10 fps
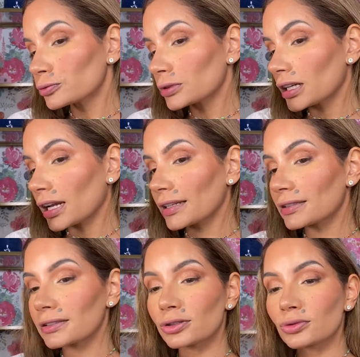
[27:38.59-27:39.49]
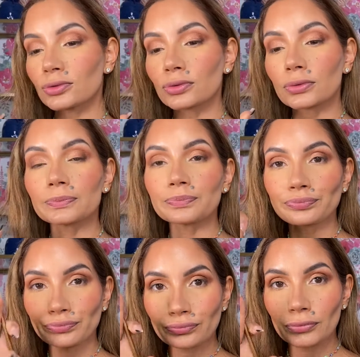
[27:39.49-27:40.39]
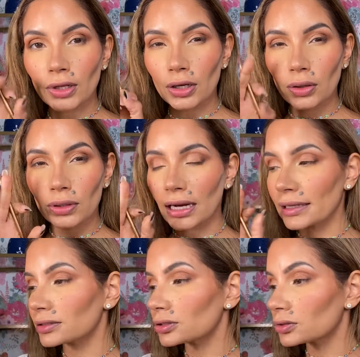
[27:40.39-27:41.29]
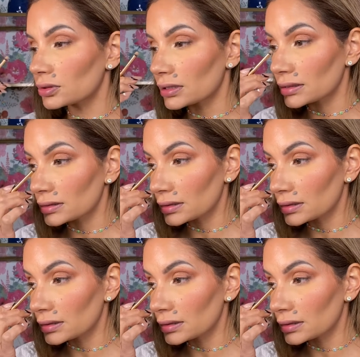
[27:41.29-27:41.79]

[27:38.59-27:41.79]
it likes to, it likes to do this.